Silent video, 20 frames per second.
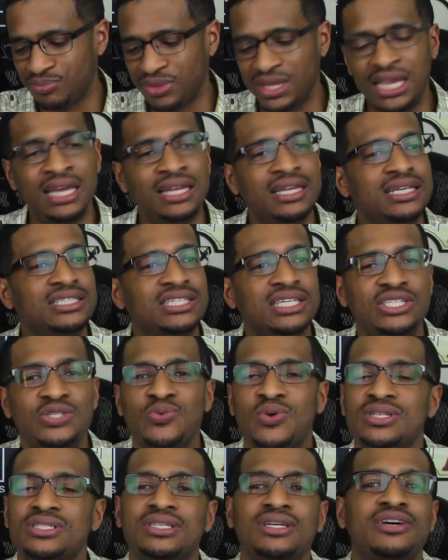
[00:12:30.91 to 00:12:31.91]
And it just
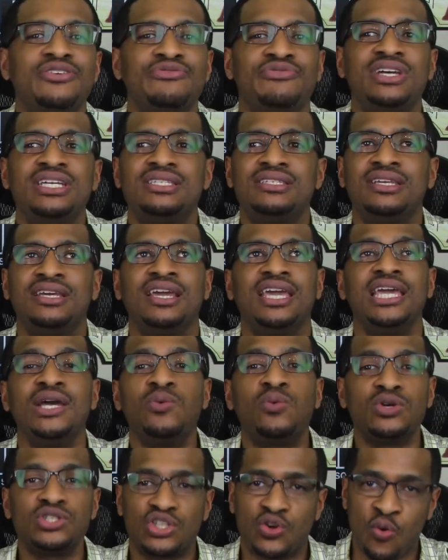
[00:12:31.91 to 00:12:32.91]
wasn't convincing. It
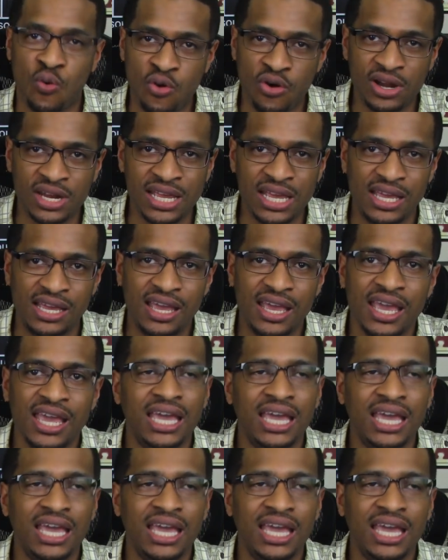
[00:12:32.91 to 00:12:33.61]
was corny.